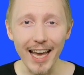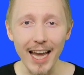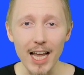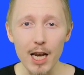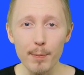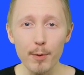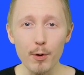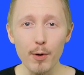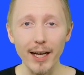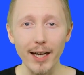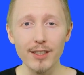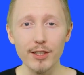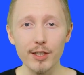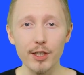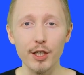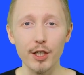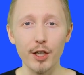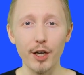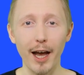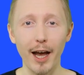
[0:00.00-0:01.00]
scalable and
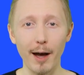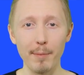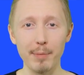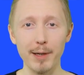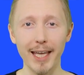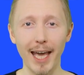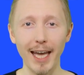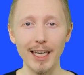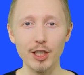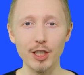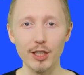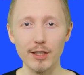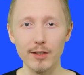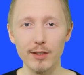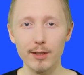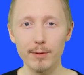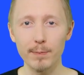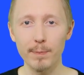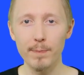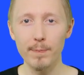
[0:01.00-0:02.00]
secure
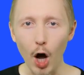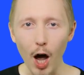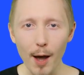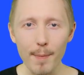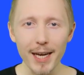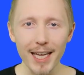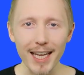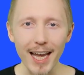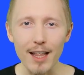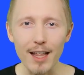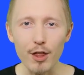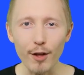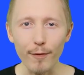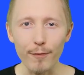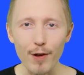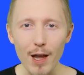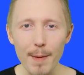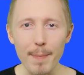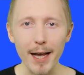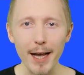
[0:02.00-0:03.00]
applications. Time and again,
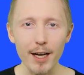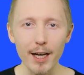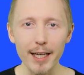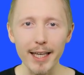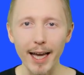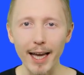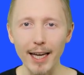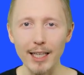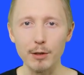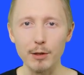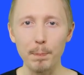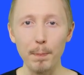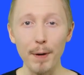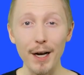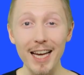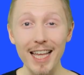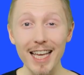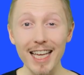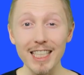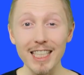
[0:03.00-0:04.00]
the feedback I get is
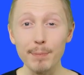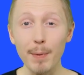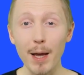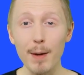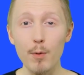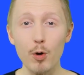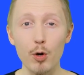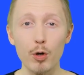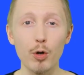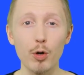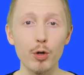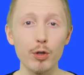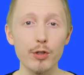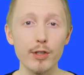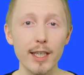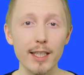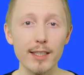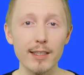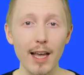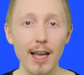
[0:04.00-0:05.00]
please make more
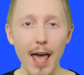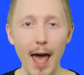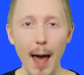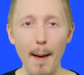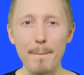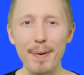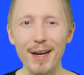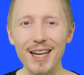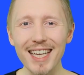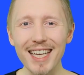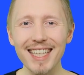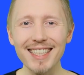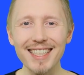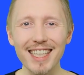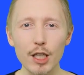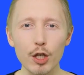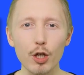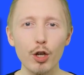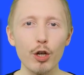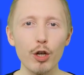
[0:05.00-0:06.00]
courses and
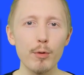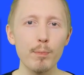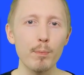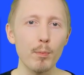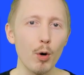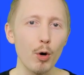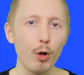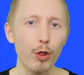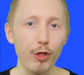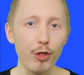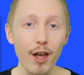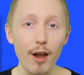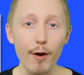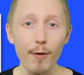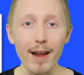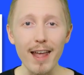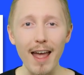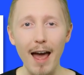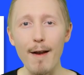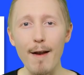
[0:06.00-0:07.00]
please include more
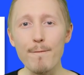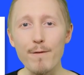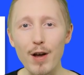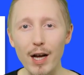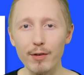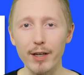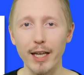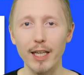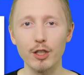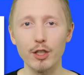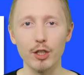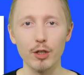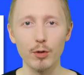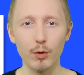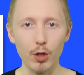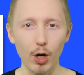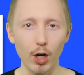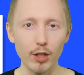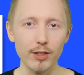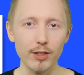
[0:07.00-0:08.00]
theory and foundational